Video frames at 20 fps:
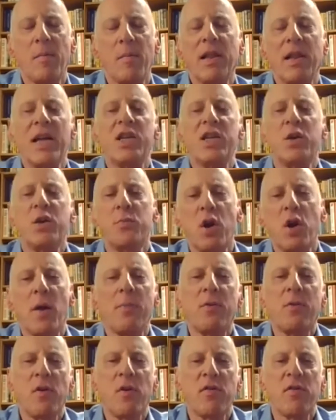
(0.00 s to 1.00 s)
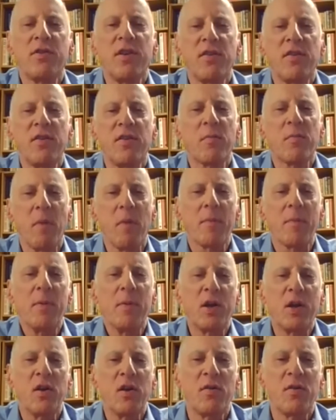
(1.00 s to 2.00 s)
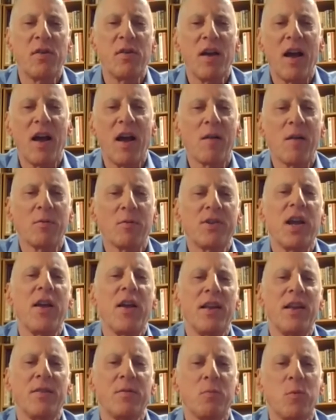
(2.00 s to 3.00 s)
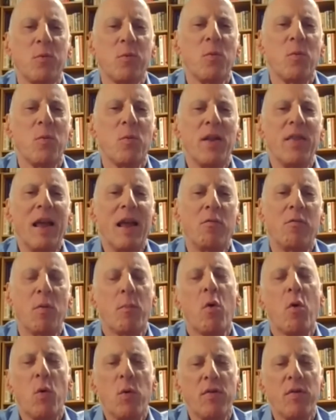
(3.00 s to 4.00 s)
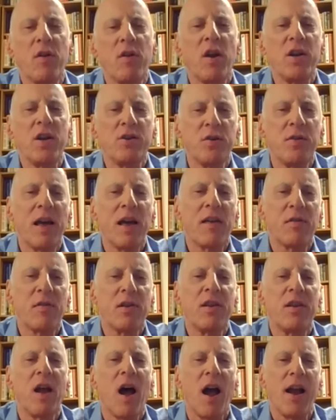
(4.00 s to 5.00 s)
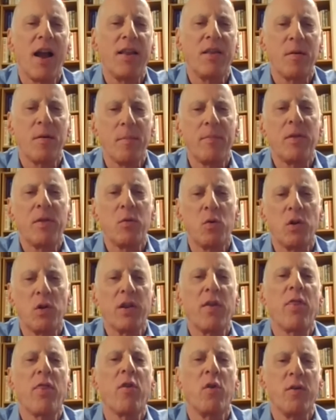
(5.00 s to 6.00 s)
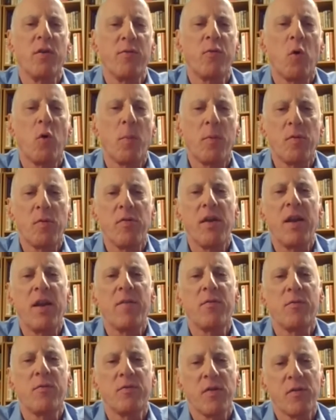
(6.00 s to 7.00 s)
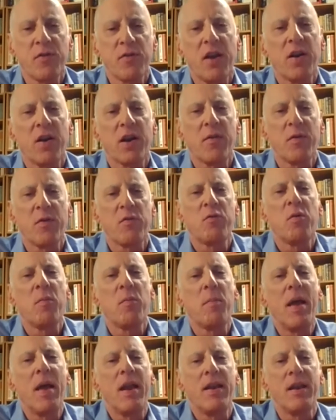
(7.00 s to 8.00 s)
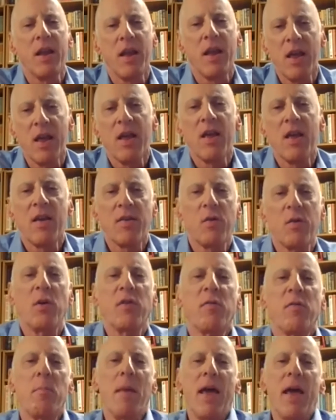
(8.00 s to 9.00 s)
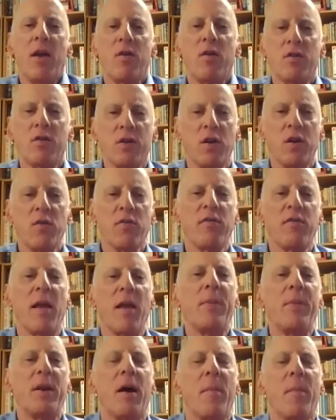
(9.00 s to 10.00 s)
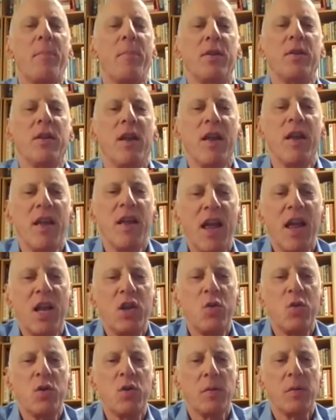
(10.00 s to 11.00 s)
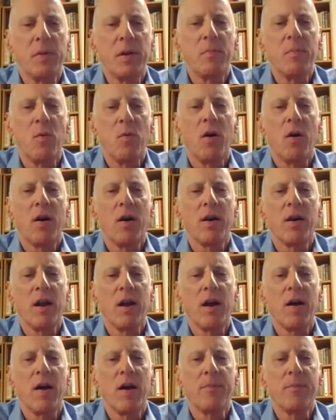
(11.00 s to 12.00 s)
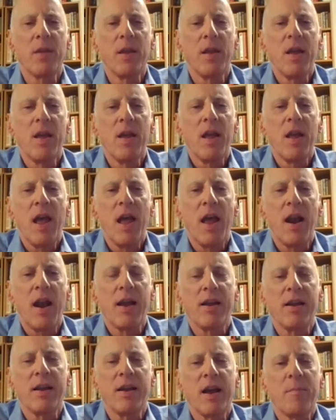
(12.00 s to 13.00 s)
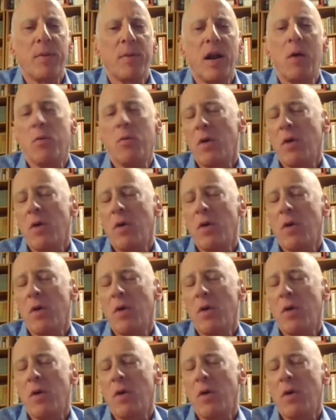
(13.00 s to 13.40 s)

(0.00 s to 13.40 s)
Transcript: I'm glad you brought up those statistics, Mike, because I will tell you that when that report was done in 2009, there were only 34% of caregivers were men. So us men are, you know, stepping up and doing a little bit more. But I